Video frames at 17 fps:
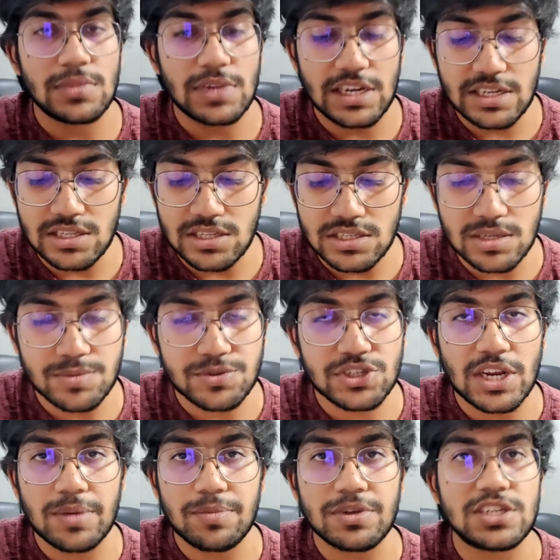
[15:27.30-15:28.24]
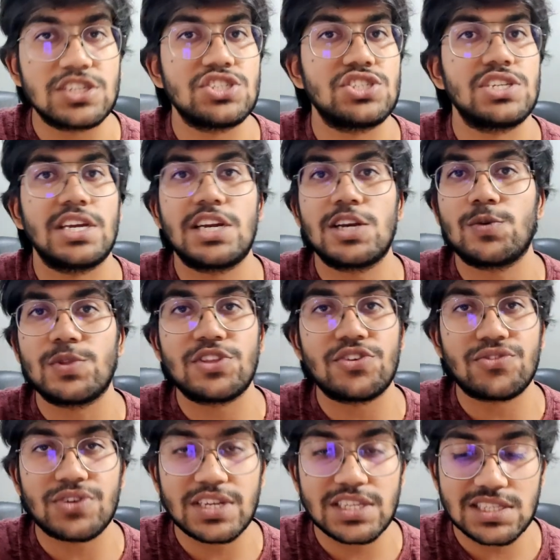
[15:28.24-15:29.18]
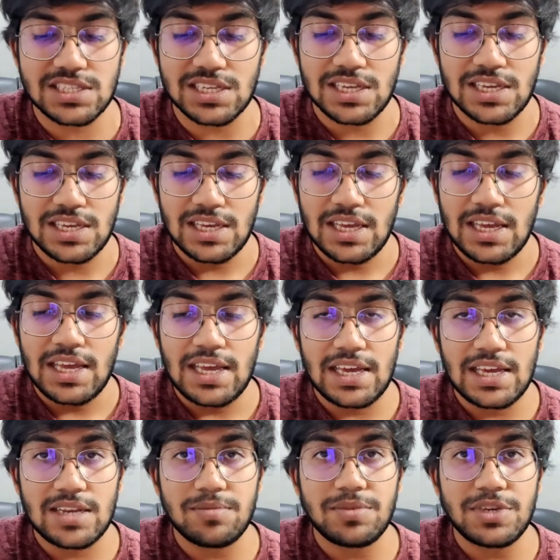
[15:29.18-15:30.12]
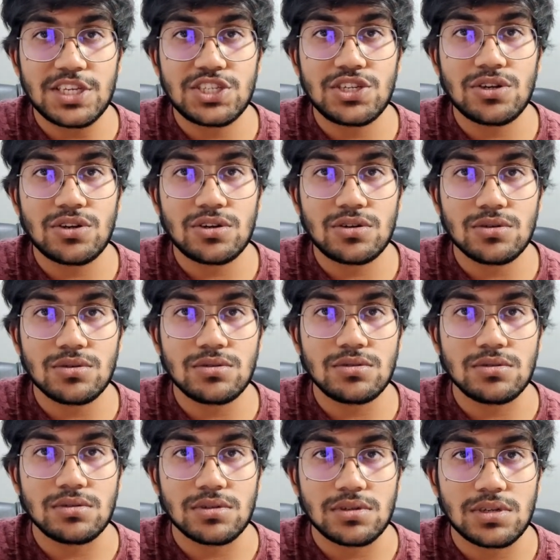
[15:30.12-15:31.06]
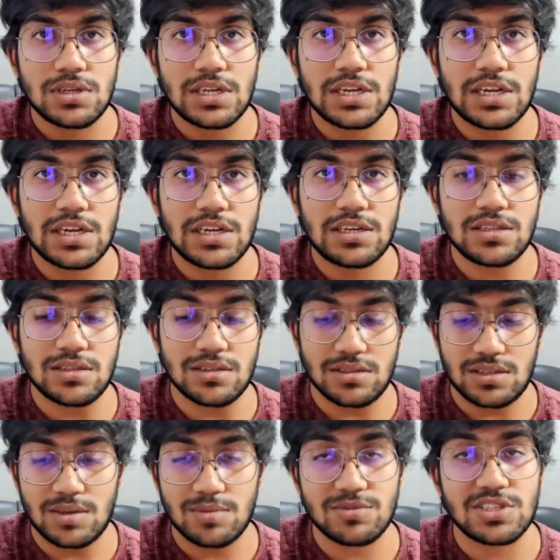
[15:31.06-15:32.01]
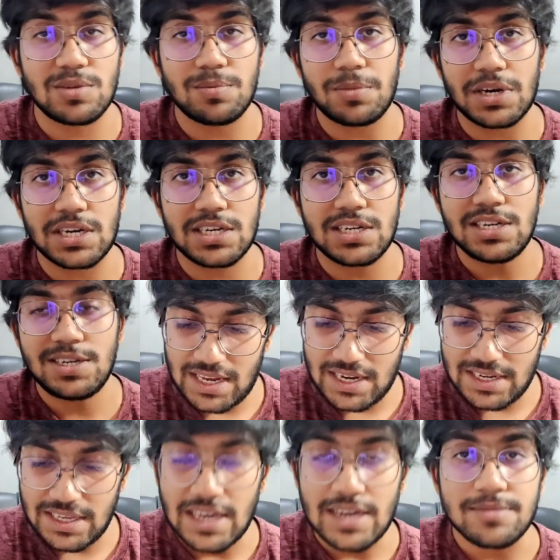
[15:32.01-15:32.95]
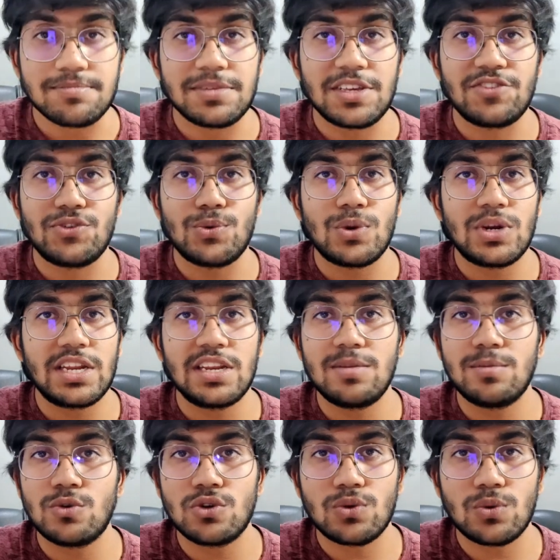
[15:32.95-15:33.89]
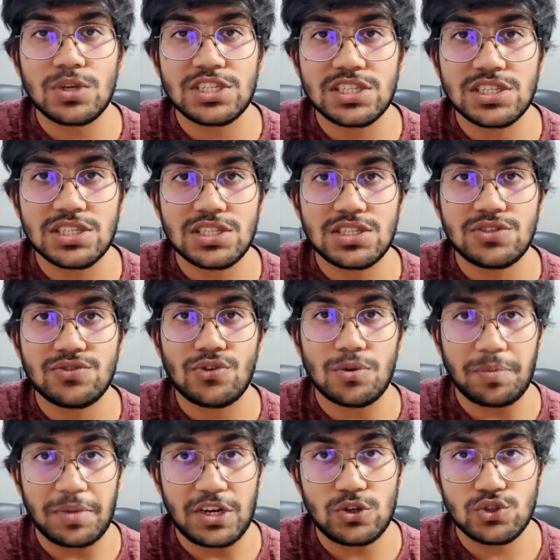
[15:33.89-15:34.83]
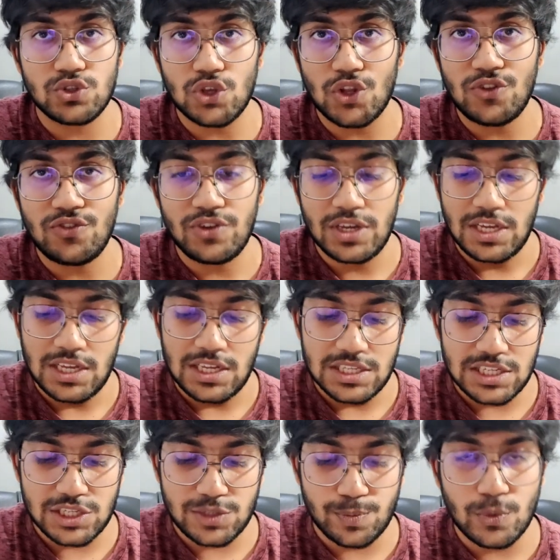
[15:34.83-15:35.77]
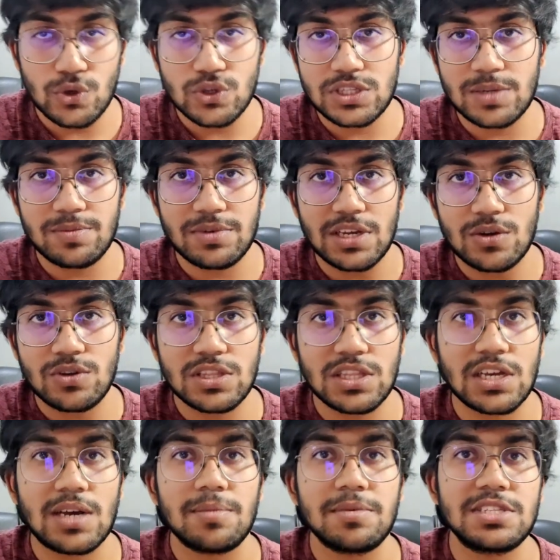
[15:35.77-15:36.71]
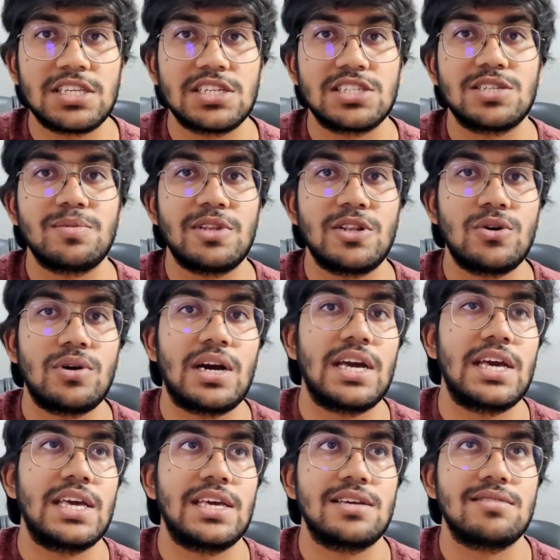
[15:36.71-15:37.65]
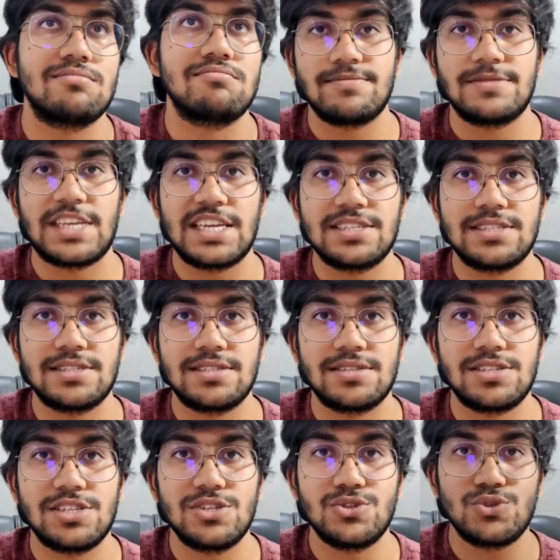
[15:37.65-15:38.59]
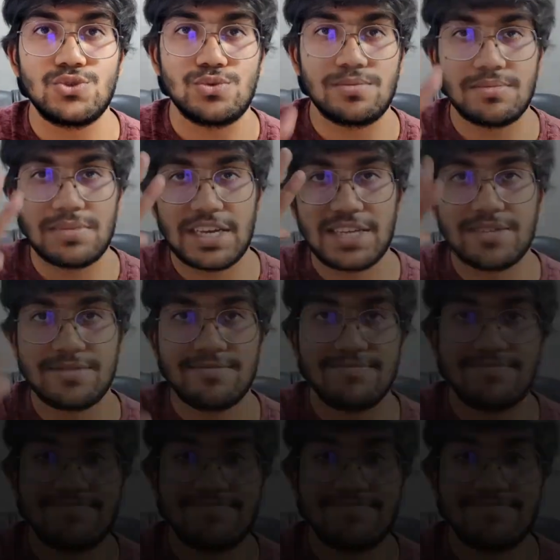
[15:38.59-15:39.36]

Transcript: hit the subscribe button, share it with your friends, and be sure to hit the thumbs up button. And yeah, if you want any more questions for me to solve, just post them down in the comment section below. Thanks. See you soon. Bye.